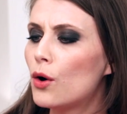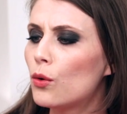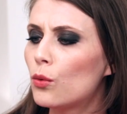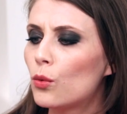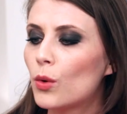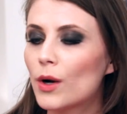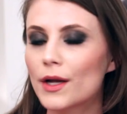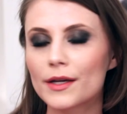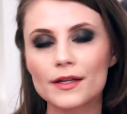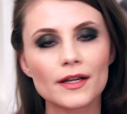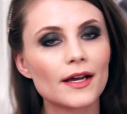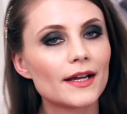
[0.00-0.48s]

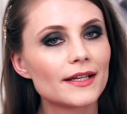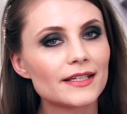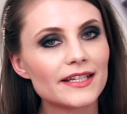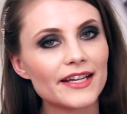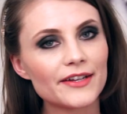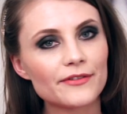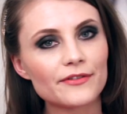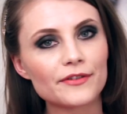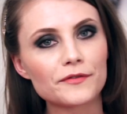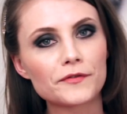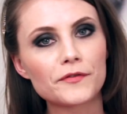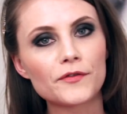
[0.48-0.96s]
One night
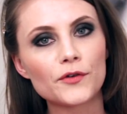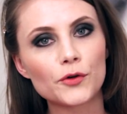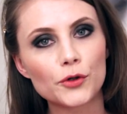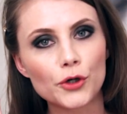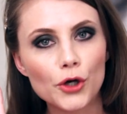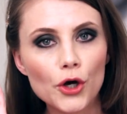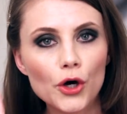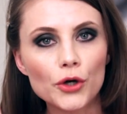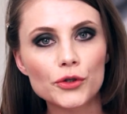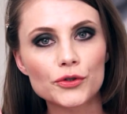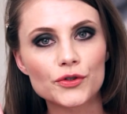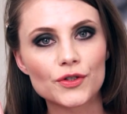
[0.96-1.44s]
I even
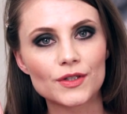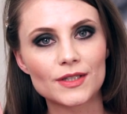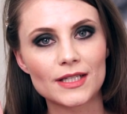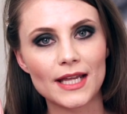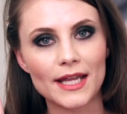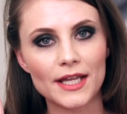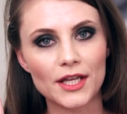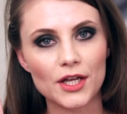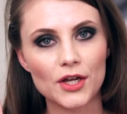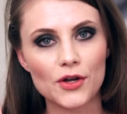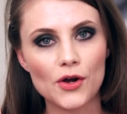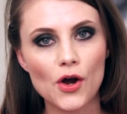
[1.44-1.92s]
forgot to
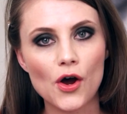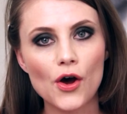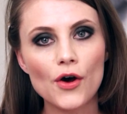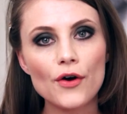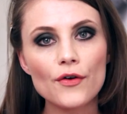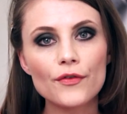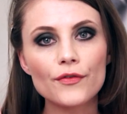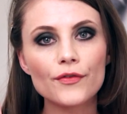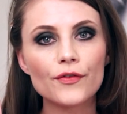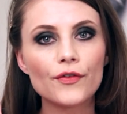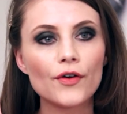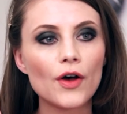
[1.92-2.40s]
take it
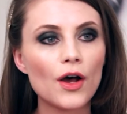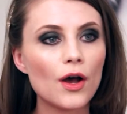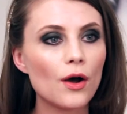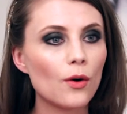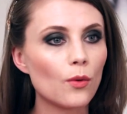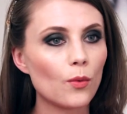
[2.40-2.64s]
off,